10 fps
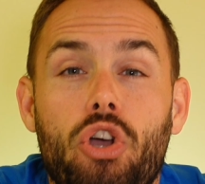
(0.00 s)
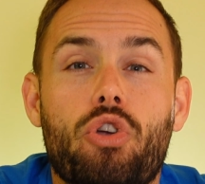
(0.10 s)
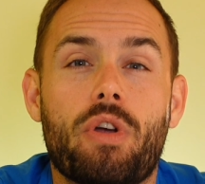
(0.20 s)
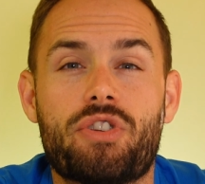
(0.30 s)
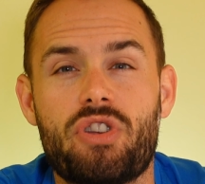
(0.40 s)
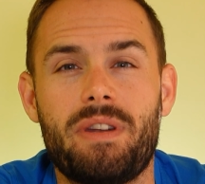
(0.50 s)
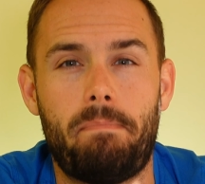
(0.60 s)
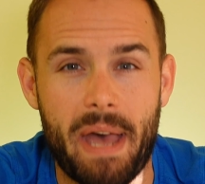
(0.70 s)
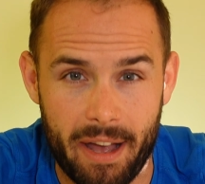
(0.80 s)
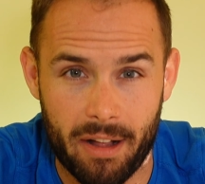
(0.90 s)
Christian
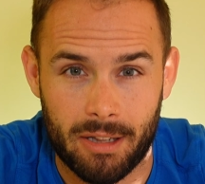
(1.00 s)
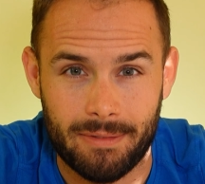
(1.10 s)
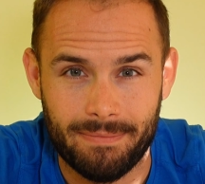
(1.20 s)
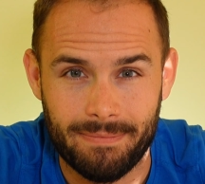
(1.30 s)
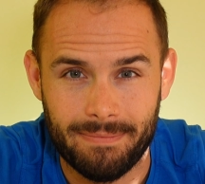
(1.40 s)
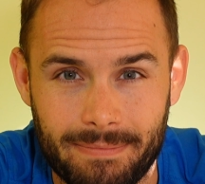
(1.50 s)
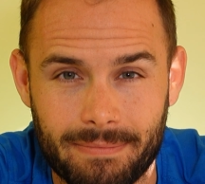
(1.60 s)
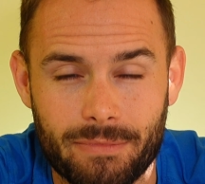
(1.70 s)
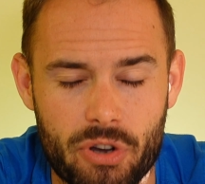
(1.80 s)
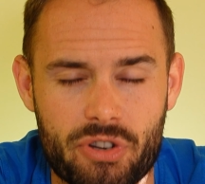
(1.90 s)
Bale.
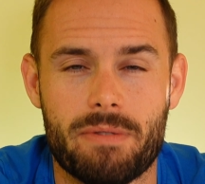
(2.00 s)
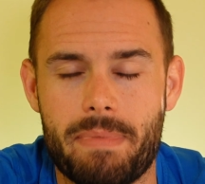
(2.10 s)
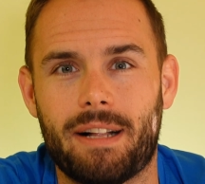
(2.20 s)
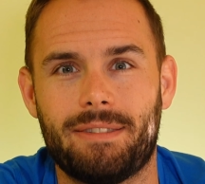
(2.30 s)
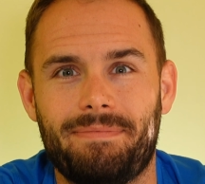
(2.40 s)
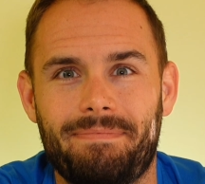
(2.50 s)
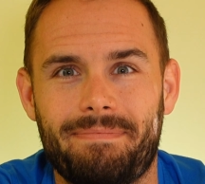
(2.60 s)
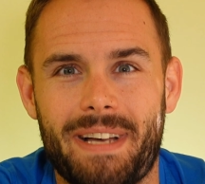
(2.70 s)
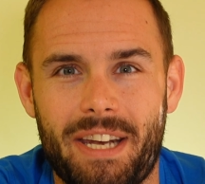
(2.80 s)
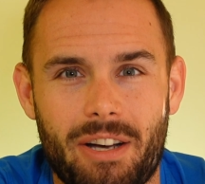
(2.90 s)
Christian Bale.
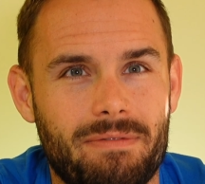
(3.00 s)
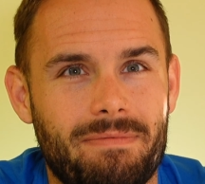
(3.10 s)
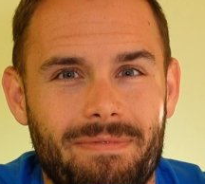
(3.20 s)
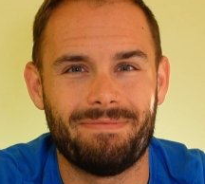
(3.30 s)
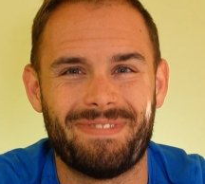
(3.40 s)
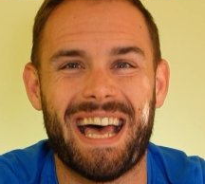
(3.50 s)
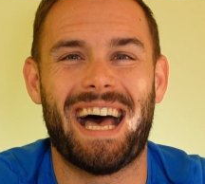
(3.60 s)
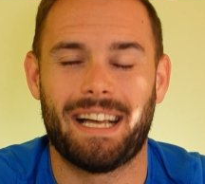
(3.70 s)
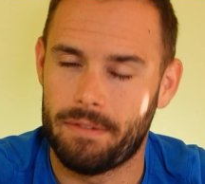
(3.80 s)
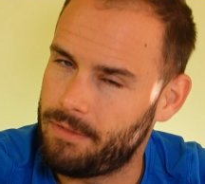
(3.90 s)
I know.
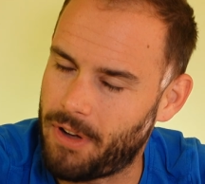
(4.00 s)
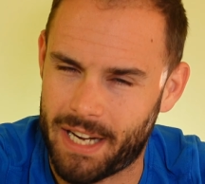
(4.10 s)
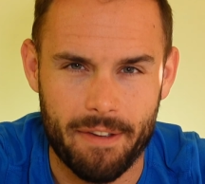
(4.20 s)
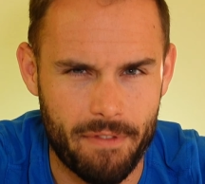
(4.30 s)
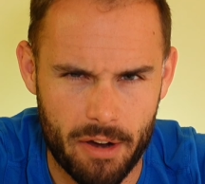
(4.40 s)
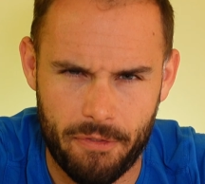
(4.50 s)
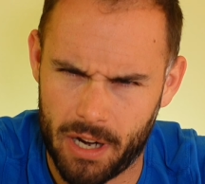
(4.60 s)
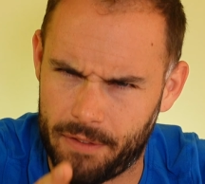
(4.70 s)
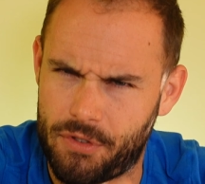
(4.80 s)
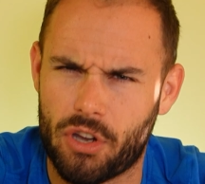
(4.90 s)
Ha, funny. Very
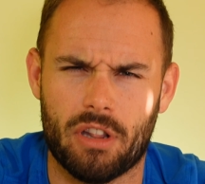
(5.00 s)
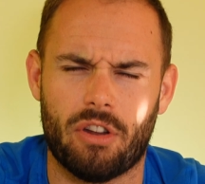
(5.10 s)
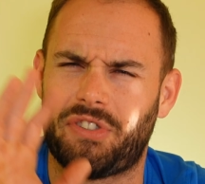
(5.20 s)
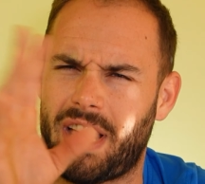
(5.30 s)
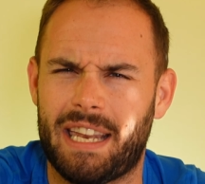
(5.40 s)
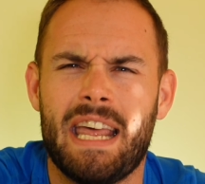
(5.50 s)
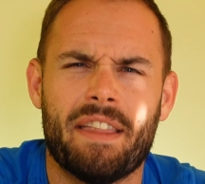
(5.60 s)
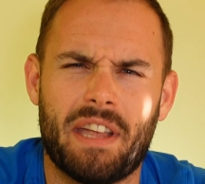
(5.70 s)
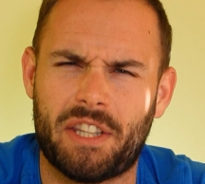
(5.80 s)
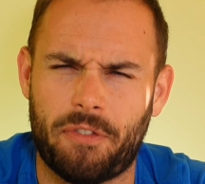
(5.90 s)
funny. It took you a little second.
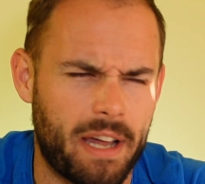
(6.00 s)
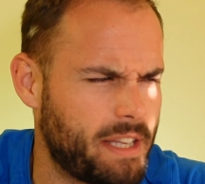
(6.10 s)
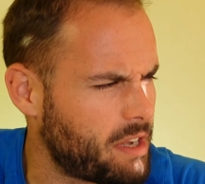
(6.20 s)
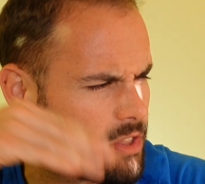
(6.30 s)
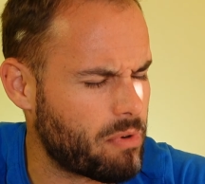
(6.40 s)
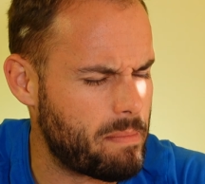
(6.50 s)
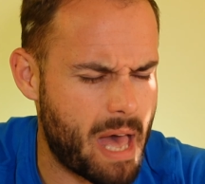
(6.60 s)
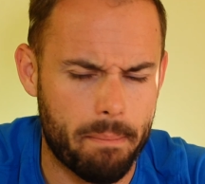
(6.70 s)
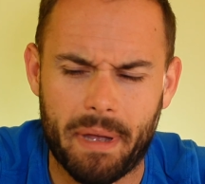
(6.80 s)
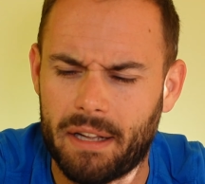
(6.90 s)
That's fine. He's like 3
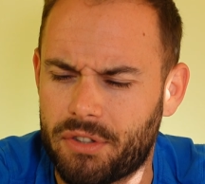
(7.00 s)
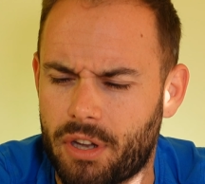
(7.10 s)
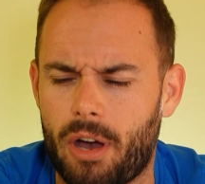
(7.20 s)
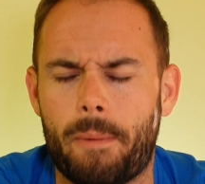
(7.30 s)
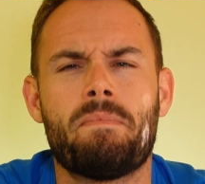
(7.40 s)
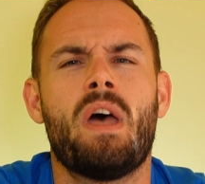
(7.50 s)
Batmans ago.